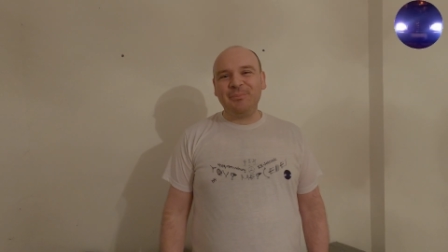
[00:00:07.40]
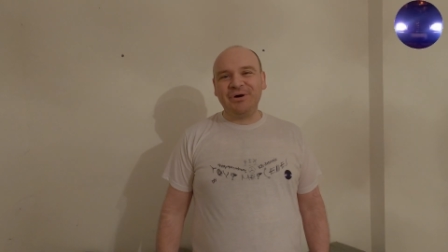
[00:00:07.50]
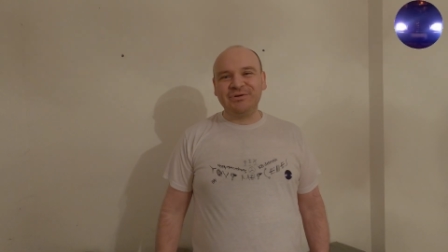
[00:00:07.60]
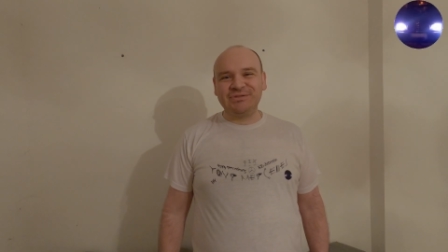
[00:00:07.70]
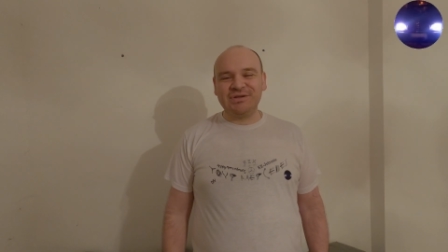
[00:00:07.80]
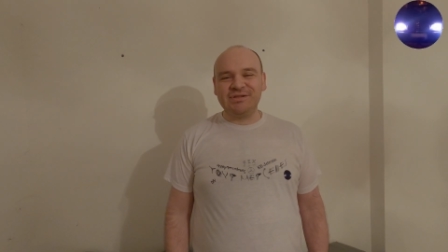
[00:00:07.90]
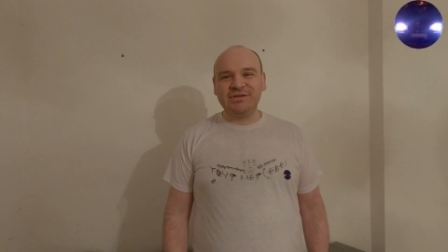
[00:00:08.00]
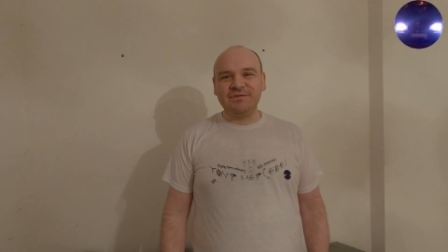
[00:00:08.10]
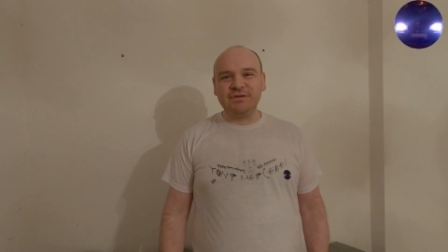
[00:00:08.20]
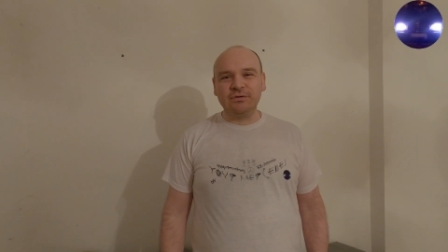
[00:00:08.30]
about
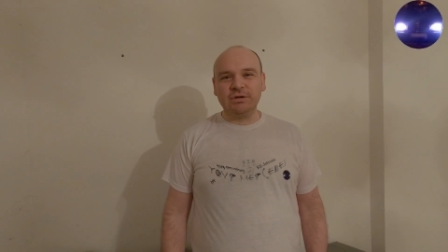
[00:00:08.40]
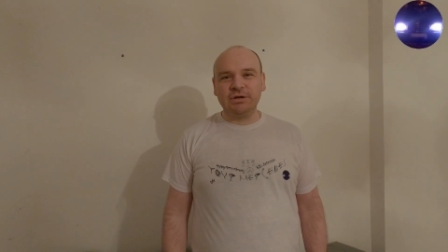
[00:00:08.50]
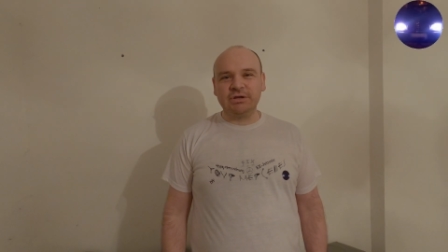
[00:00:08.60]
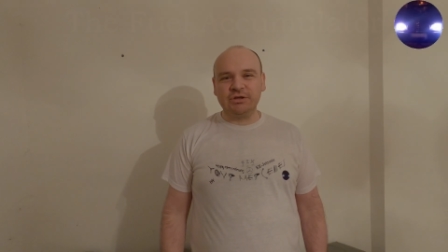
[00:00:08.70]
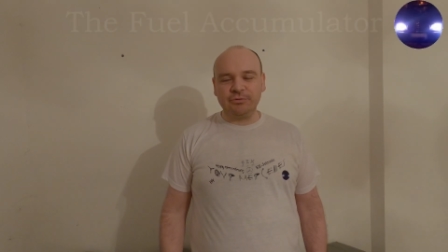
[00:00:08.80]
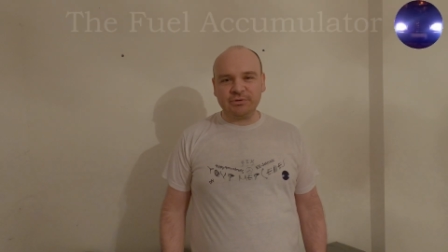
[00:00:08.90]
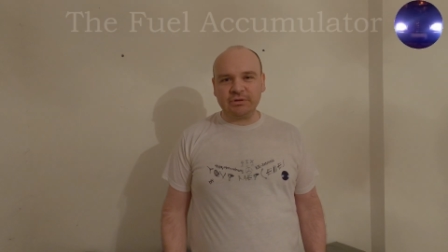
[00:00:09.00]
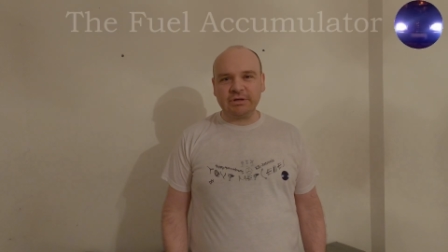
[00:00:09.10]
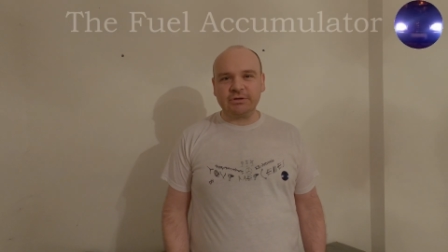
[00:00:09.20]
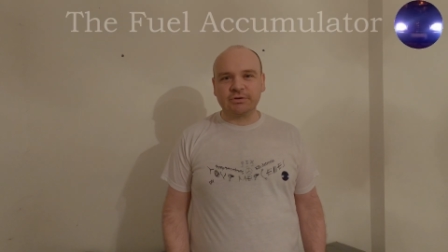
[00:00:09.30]
the fuel
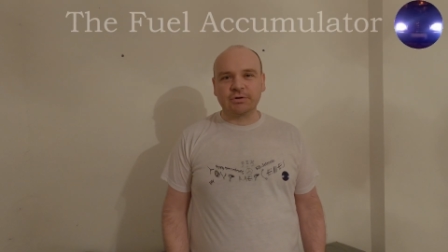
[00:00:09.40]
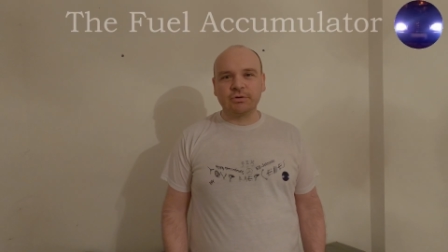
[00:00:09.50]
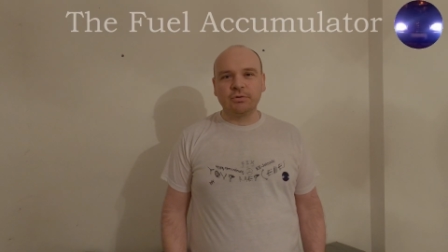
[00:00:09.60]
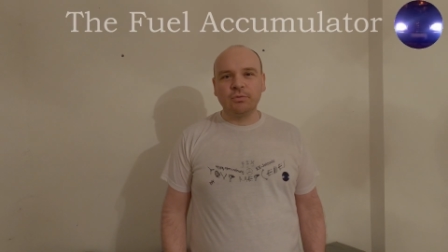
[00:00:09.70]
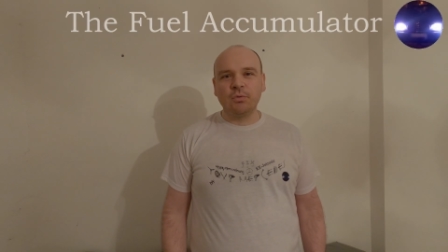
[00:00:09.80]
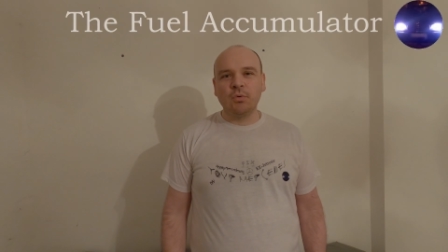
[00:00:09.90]
accumulator.